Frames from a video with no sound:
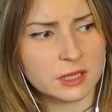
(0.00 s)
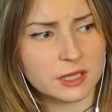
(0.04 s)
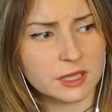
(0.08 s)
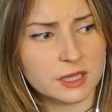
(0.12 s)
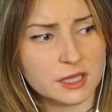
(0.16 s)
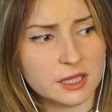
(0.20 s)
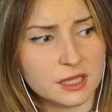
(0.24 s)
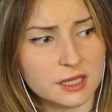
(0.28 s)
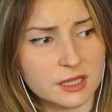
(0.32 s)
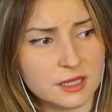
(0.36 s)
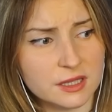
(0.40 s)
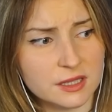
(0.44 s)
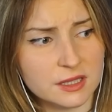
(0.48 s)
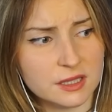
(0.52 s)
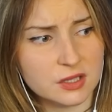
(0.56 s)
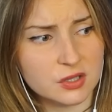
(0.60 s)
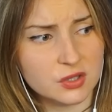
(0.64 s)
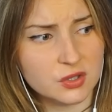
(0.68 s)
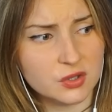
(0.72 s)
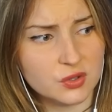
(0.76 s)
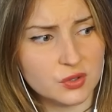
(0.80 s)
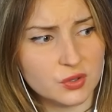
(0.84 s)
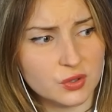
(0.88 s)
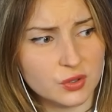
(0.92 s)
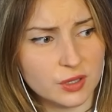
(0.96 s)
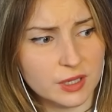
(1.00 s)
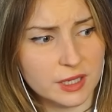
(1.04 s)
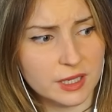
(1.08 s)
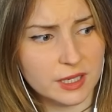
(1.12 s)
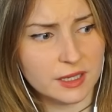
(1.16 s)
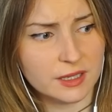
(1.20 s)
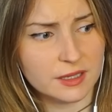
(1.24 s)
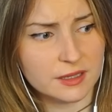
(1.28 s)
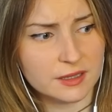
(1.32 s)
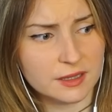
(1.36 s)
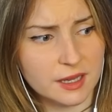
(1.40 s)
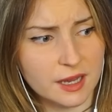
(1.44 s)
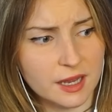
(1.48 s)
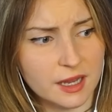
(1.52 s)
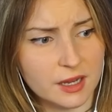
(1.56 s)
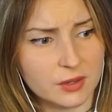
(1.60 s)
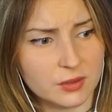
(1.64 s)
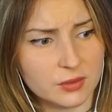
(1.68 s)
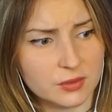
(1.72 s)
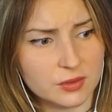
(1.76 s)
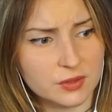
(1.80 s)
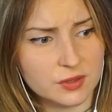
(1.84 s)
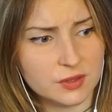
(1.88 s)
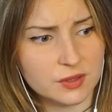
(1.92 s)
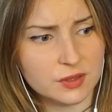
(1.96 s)
He's destroying his
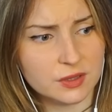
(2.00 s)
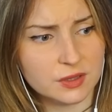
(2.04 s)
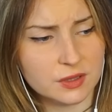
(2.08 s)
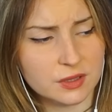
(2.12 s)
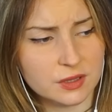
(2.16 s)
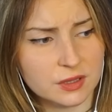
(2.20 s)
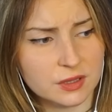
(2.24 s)
house.